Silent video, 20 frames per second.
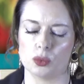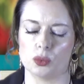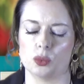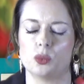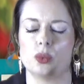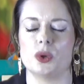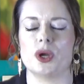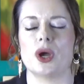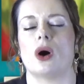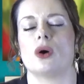
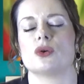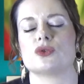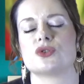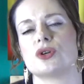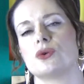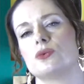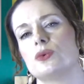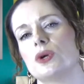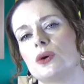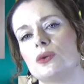we
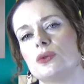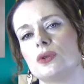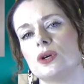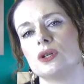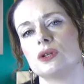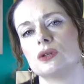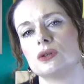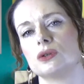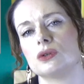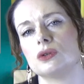also know that,
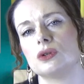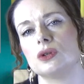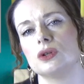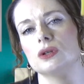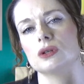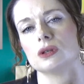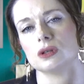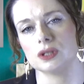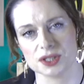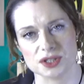
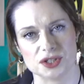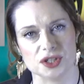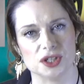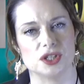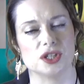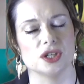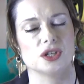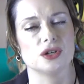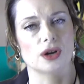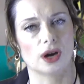that Lizzie
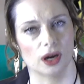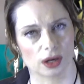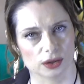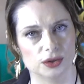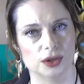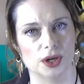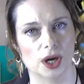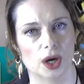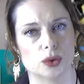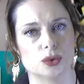did not
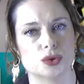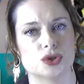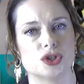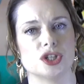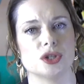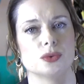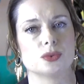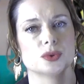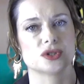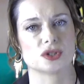know
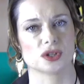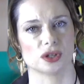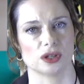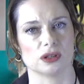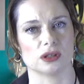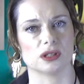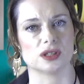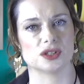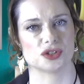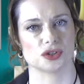she was a
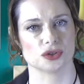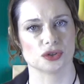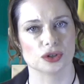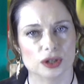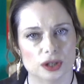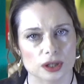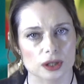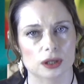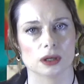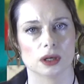
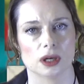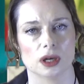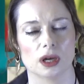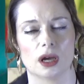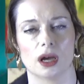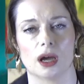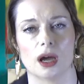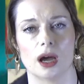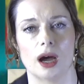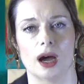lizard.
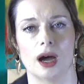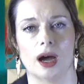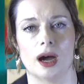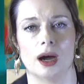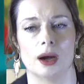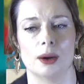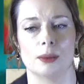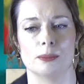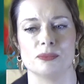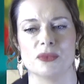
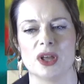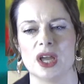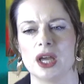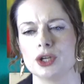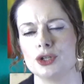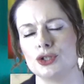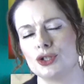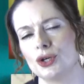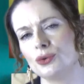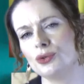Um,
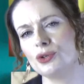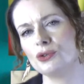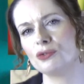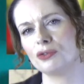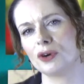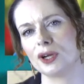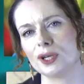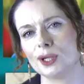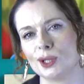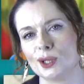don't you
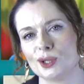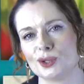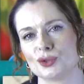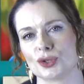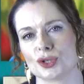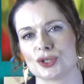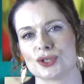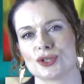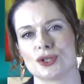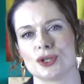find it
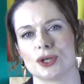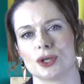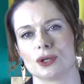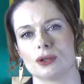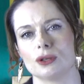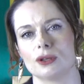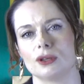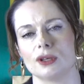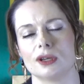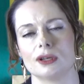interesting
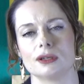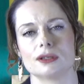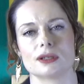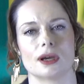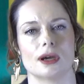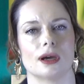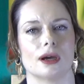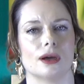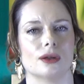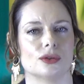that
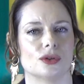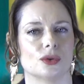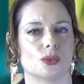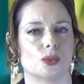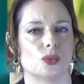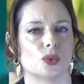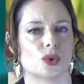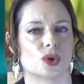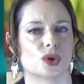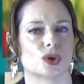uh, the
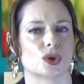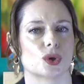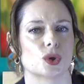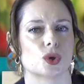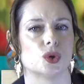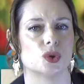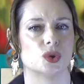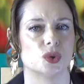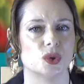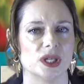word
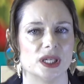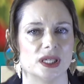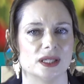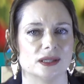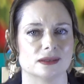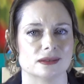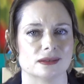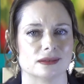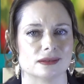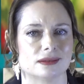
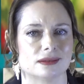queen